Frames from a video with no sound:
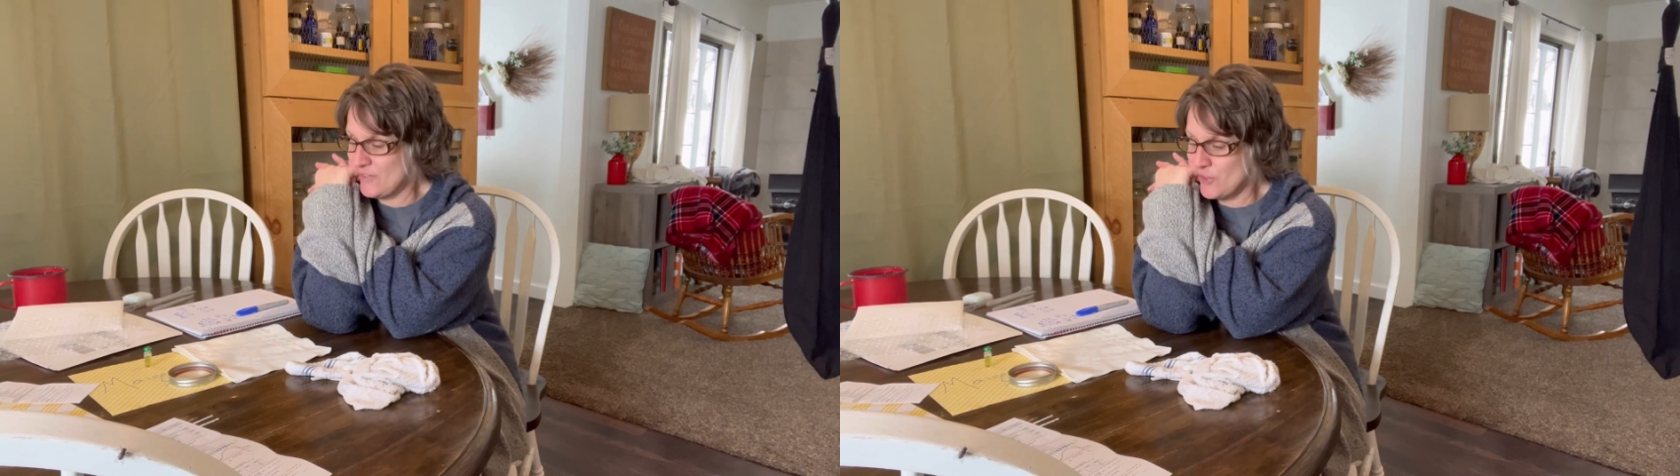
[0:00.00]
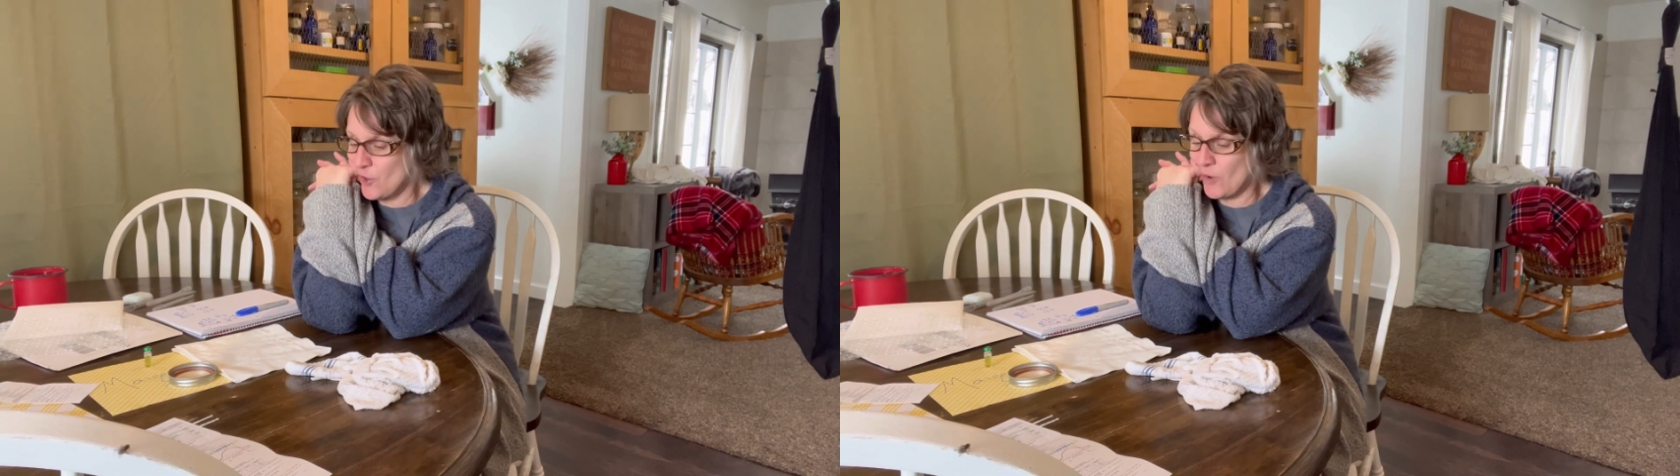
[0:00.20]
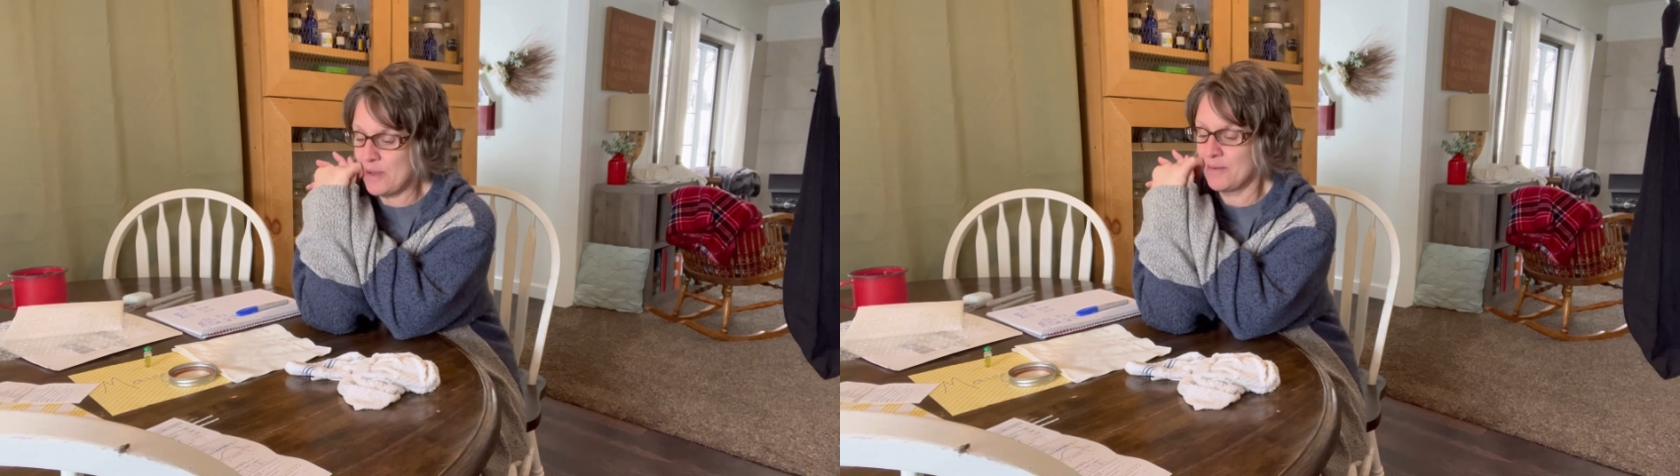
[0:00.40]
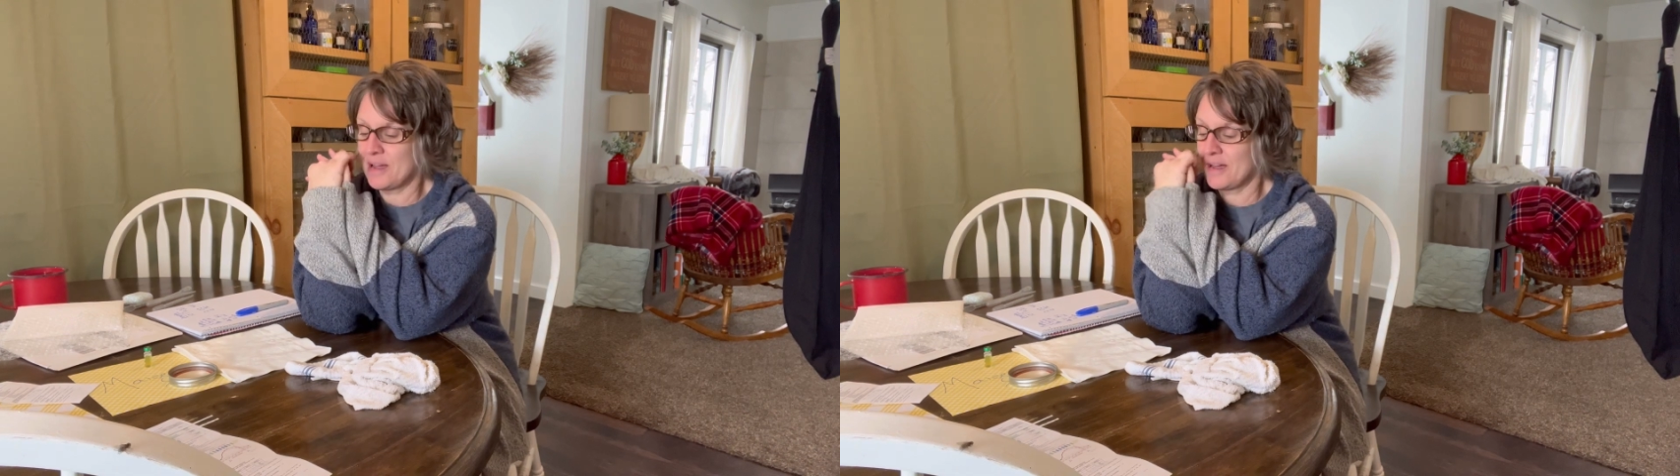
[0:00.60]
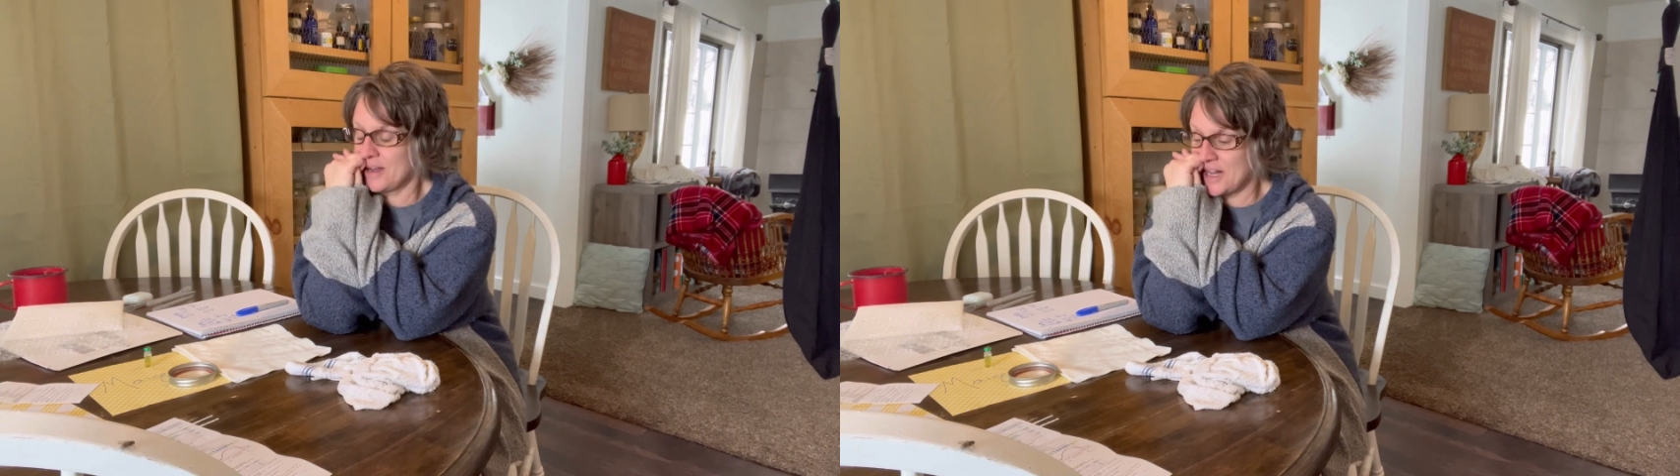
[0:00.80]
though I
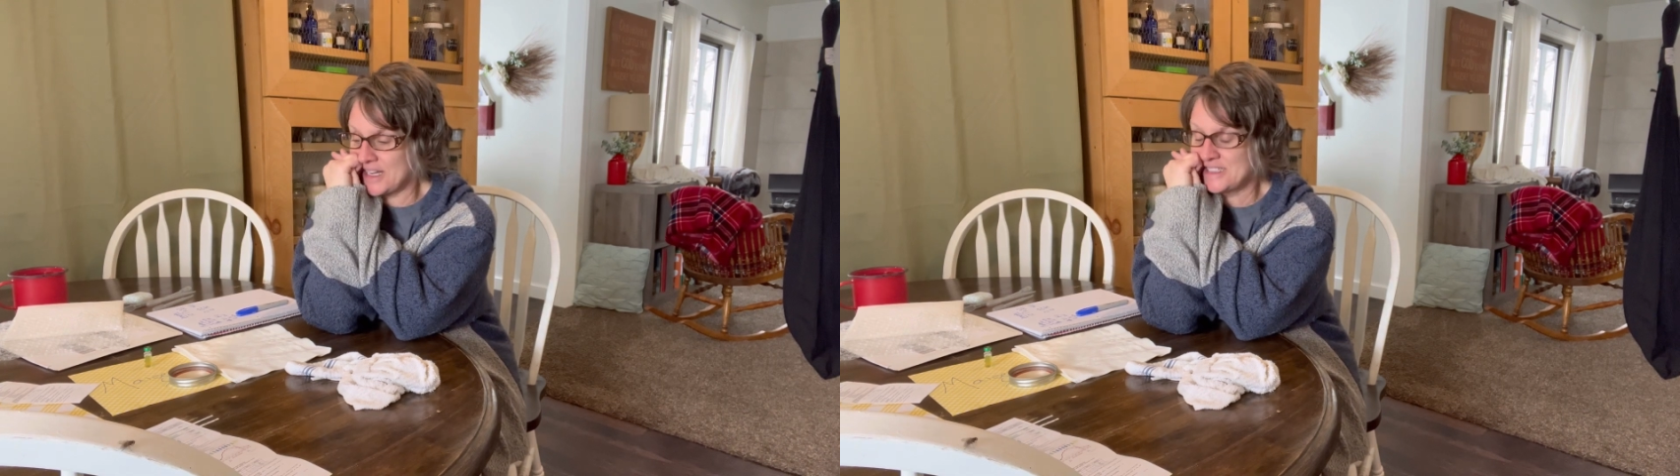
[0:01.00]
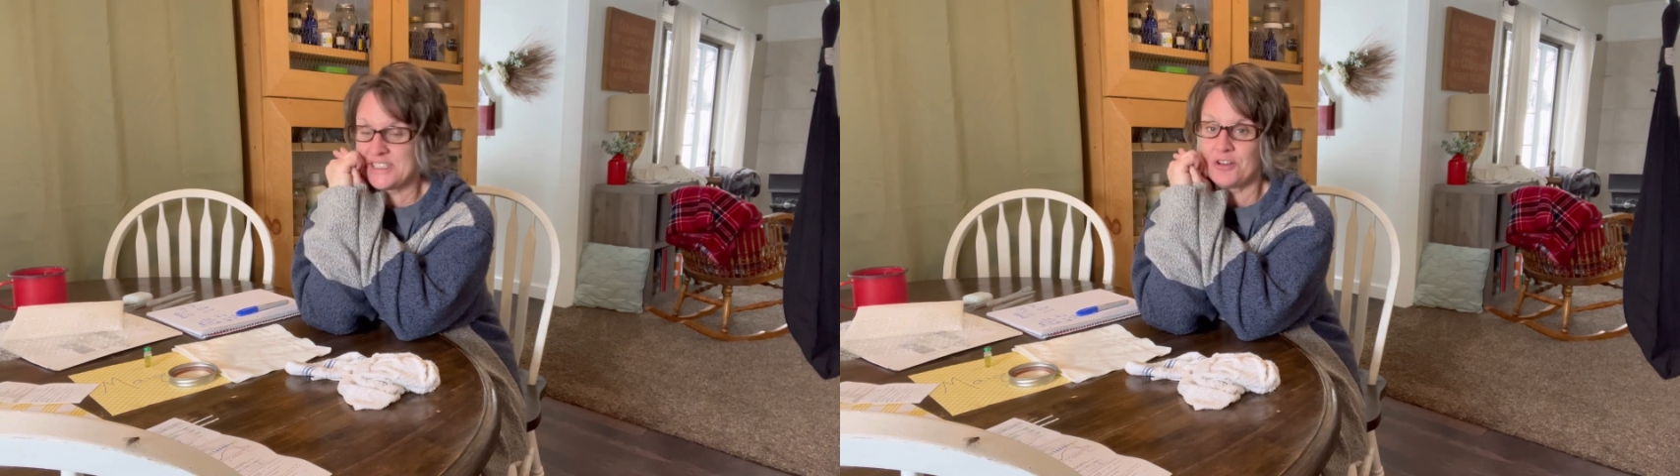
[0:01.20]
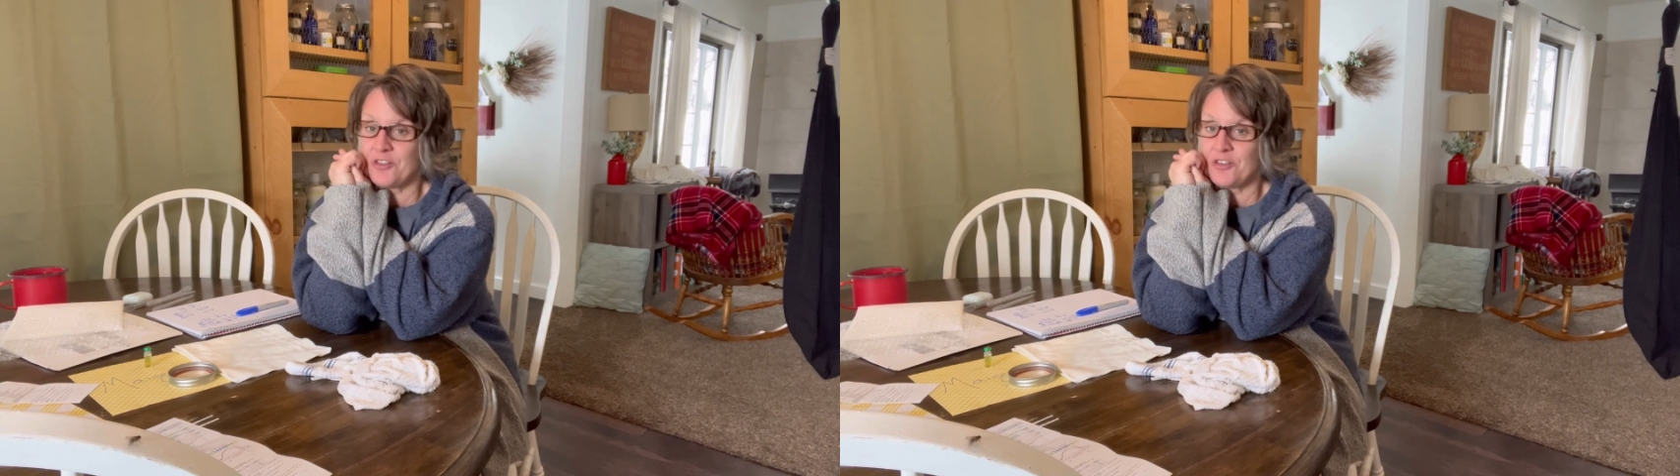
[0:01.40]
still